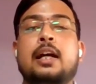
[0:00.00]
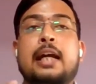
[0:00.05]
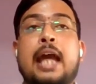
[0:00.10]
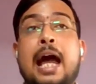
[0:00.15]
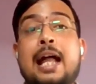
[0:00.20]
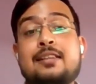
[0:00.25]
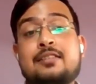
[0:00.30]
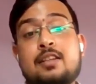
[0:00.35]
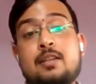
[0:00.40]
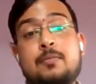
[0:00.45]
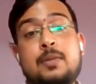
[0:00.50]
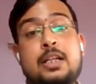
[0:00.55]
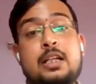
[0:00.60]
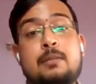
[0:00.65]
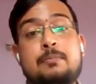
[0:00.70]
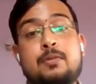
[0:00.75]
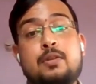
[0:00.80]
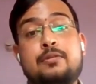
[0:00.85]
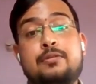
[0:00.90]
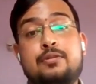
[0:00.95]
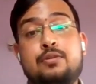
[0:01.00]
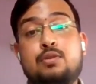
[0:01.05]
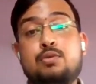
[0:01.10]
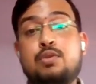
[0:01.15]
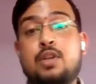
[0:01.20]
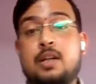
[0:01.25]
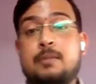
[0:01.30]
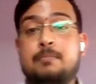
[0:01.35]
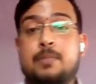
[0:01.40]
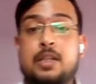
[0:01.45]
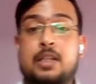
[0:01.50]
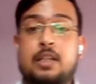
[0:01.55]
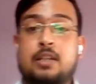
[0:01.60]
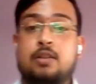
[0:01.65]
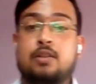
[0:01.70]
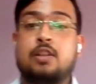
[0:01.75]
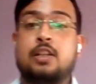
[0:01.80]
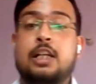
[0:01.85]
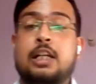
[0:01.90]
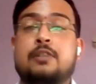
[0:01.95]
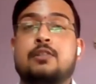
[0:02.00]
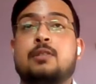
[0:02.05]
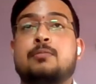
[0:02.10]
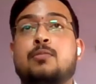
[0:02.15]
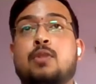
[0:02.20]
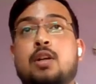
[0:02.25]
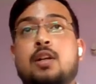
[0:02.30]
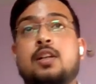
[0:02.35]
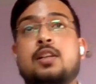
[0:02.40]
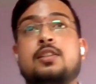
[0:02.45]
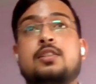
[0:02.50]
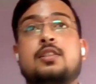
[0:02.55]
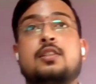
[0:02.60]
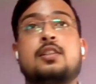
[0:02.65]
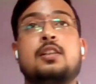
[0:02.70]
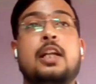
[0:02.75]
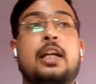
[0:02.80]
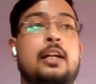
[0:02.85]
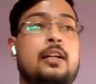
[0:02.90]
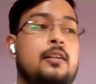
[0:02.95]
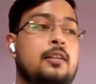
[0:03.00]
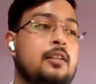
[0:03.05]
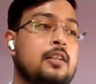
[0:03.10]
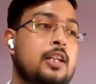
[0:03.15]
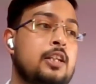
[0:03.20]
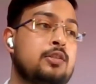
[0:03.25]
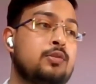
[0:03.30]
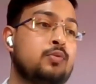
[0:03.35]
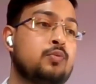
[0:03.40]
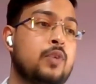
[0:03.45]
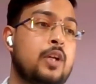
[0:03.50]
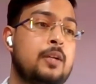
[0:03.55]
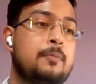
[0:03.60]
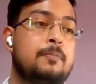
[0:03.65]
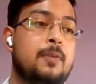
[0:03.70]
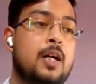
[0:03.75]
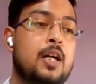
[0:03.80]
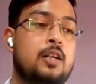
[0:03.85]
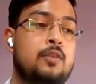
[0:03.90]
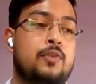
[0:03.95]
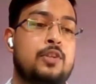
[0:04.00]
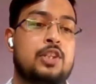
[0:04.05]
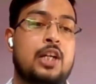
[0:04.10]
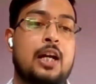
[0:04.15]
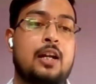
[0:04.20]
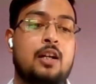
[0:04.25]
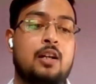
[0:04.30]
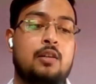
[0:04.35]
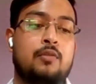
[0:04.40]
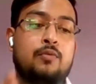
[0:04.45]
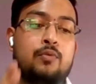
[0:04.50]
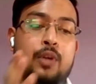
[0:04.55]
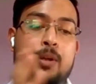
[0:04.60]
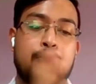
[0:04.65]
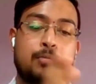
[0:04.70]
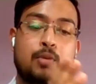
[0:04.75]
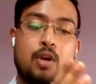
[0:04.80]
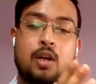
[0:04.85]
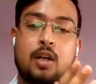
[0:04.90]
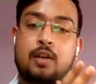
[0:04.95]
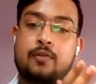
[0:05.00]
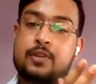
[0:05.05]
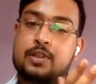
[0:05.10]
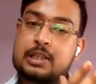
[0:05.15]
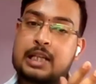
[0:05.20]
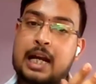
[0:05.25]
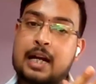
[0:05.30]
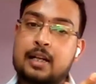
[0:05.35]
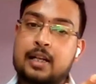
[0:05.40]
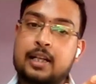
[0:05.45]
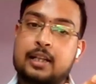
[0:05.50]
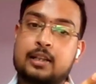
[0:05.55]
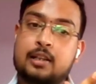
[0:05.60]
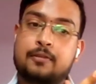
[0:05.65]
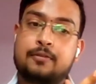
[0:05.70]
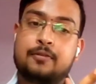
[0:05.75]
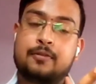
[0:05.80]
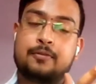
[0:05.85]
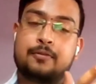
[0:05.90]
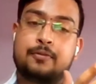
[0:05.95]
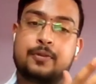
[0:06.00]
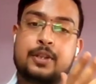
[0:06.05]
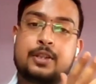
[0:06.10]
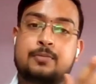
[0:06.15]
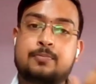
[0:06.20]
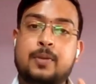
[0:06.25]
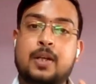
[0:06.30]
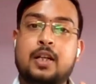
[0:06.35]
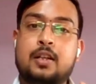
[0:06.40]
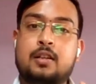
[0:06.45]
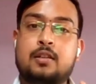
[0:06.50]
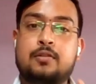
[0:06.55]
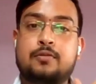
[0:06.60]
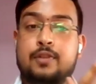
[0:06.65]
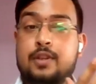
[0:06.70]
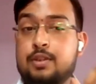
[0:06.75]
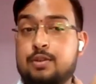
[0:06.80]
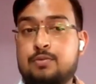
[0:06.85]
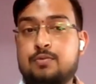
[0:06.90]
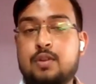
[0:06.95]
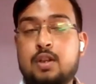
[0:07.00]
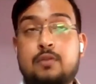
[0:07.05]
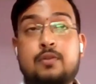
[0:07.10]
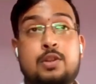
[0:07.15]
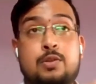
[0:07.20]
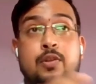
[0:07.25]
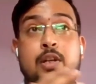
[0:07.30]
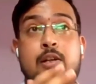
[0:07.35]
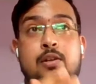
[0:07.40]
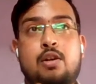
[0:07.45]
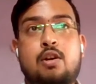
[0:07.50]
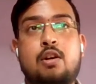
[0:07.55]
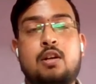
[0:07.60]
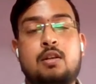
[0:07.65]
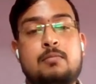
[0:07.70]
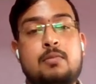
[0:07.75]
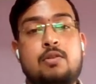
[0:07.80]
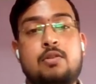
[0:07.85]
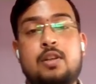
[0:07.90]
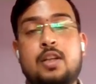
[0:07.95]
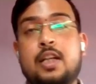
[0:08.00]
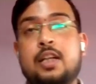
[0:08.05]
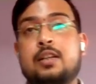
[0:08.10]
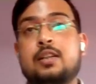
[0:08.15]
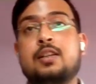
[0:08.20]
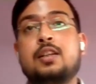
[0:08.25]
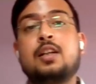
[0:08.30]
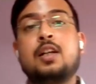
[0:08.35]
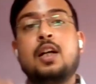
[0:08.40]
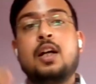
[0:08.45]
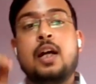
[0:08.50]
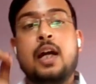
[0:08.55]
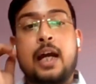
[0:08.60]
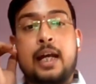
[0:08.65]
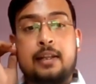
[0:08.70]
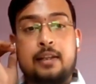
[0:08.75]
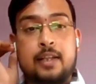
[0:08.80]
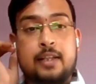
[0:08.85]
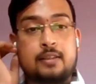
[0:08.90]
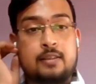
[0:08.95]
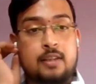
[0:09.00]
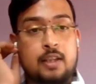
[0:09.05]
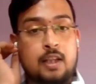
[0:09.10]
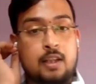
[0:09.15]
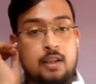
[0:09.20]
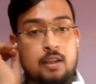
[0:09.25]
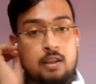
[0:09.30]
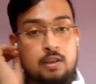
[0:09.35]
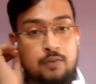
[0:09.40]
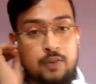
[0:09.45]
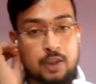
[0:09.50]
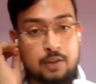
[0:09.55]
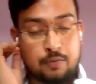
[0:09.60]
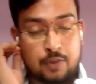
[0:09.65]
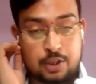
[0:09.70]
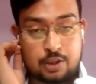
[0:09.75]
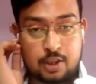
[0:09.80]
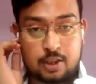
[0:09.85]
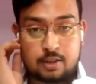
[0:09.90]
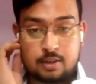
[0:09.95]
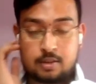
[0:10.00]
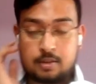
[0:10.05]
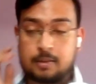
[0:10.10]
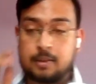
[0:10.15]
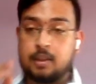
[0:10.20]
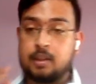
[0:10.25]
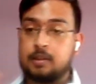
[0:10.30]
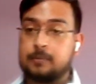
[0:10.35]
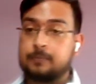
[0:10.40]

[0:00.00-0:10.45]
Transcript: GANs are made up of two competing neural network models. Like there's one model which is handling the first work, which we'll talk about later, and there's another one which is